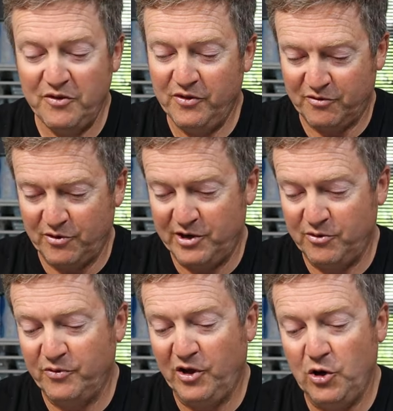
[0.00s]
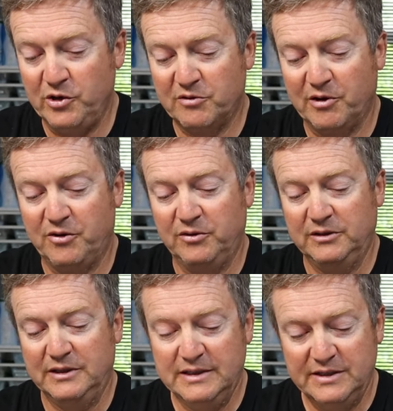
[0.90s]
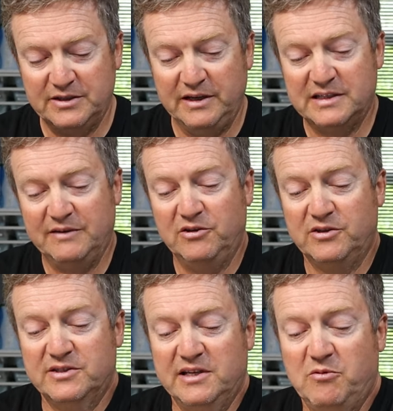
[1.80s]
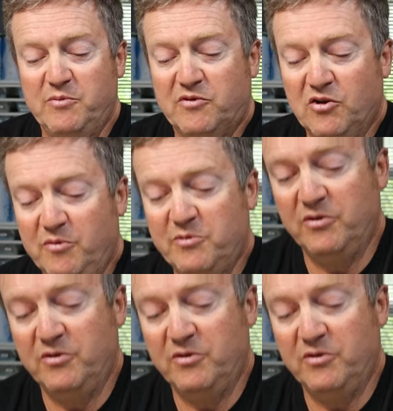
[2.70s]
The Grail and the Holy Grail. So let's have a look and see what we've got. We've